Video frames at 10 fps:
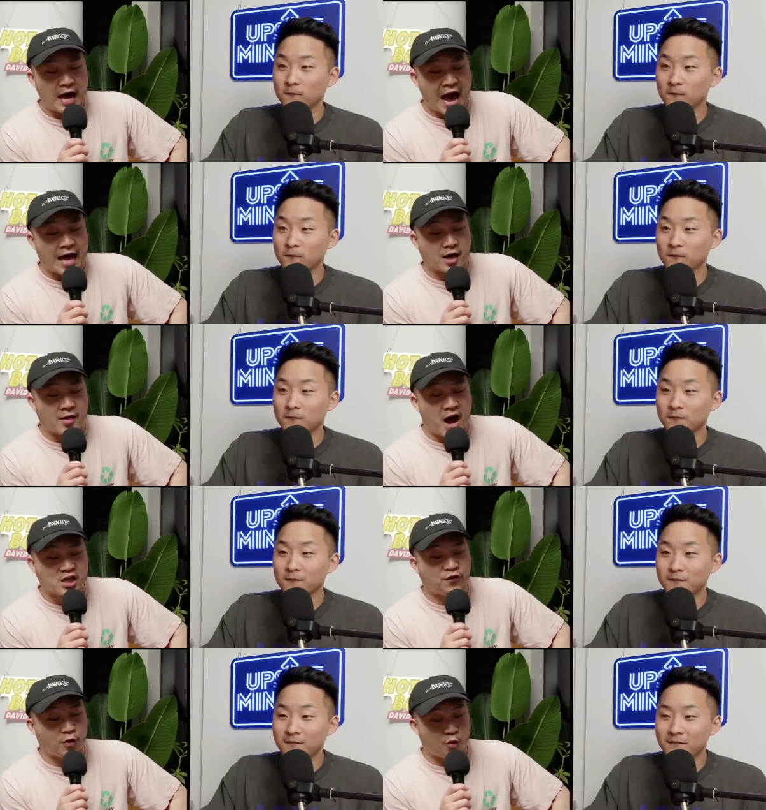Speaker 1: at a
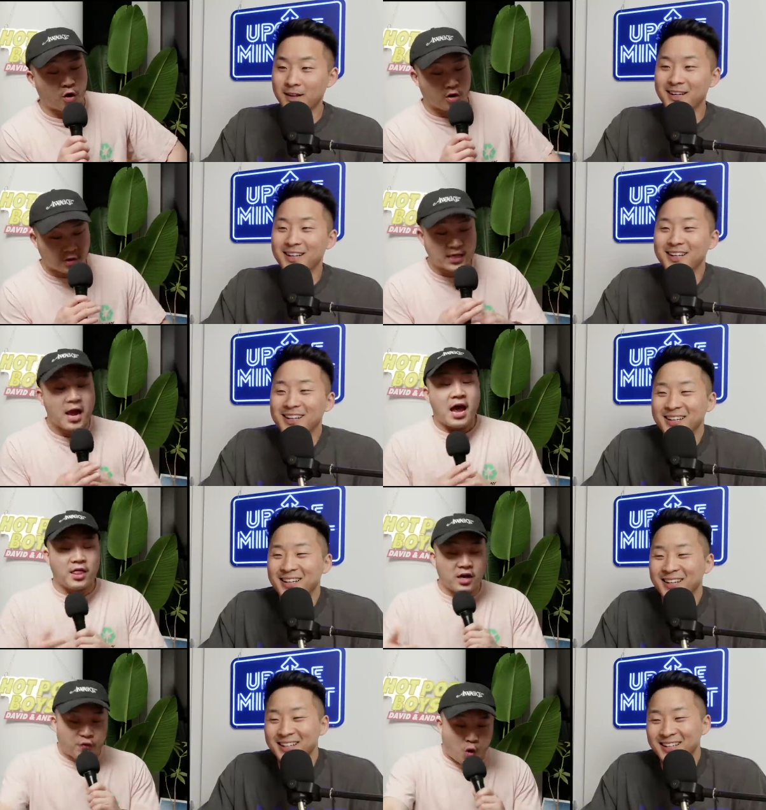loss for words. And
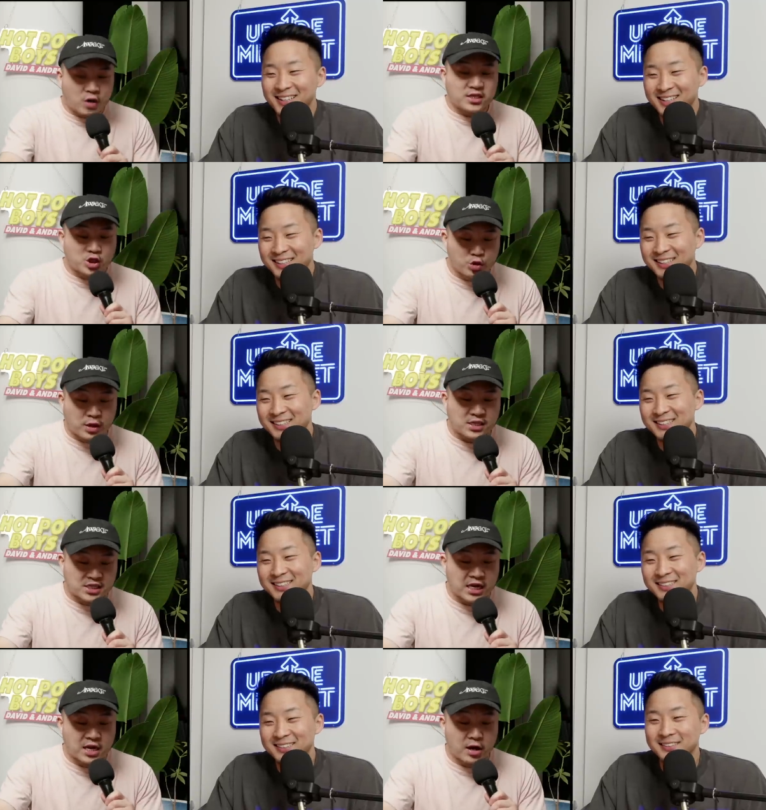then, of course, as you can
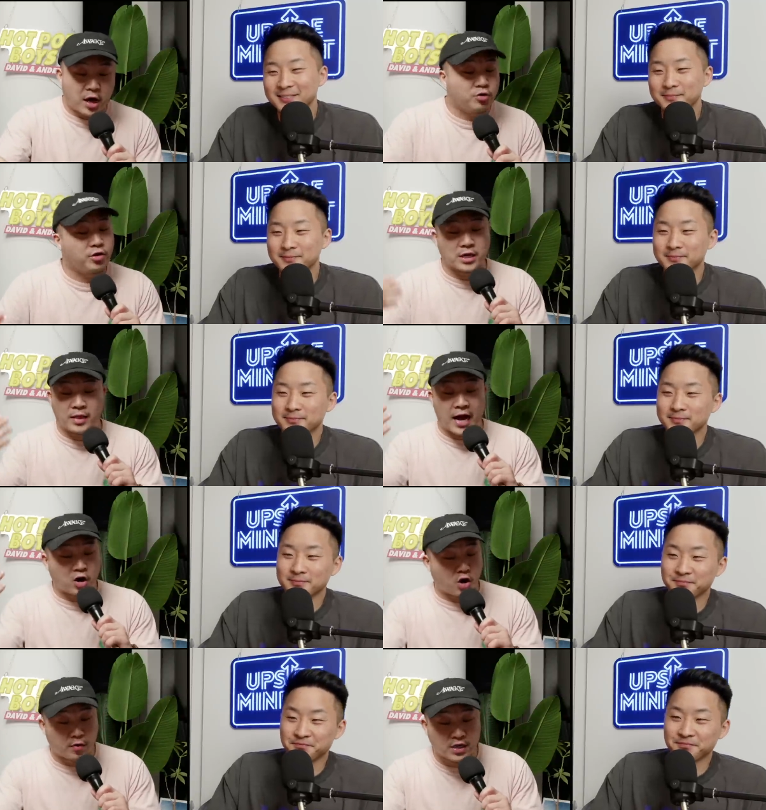see here, Andrew, there's a lot of
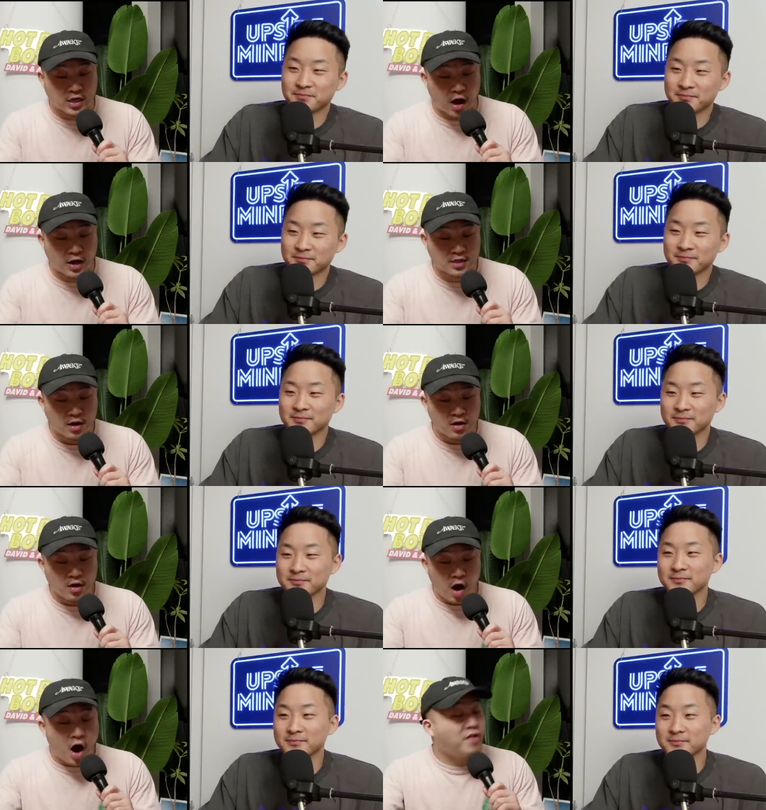curry sauce,
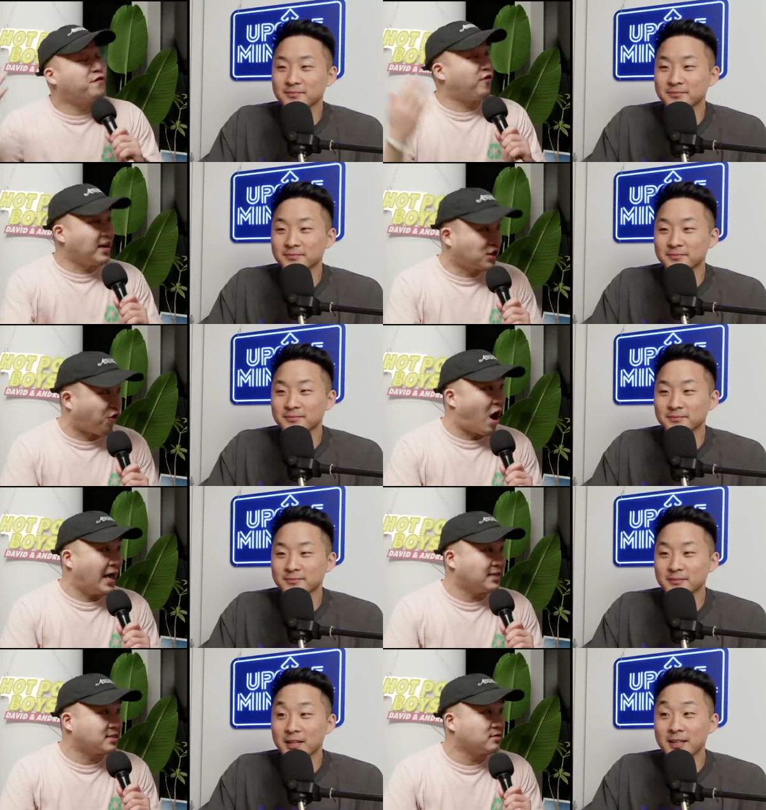on french
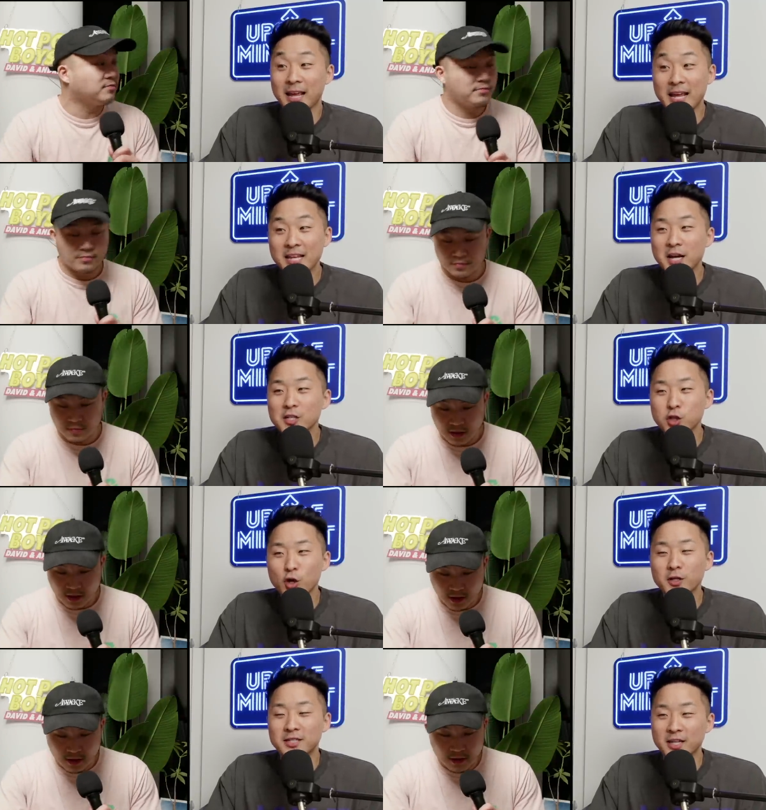fries.
Speaker 2: It does
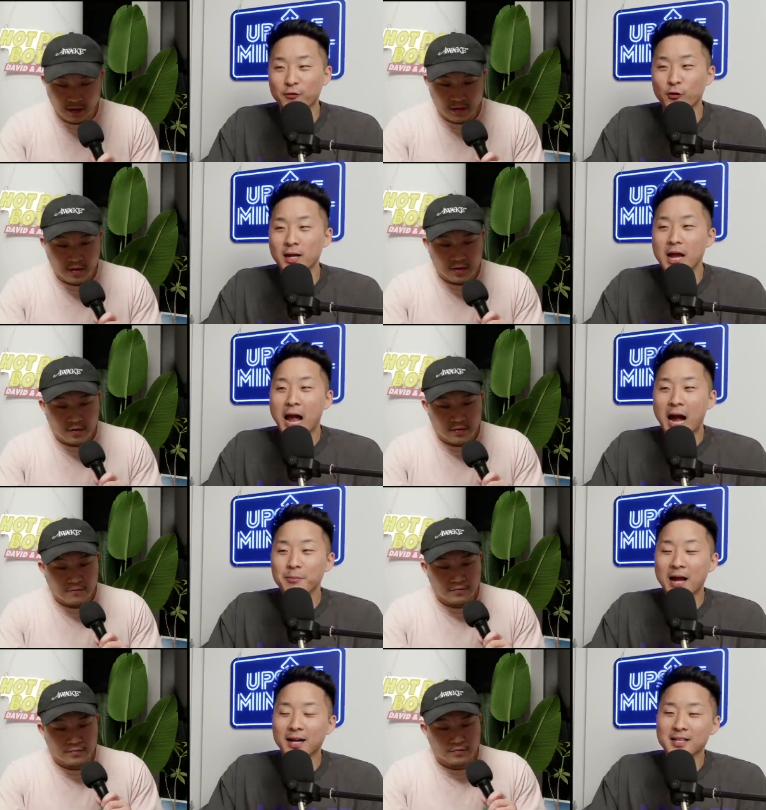look different. I'm not going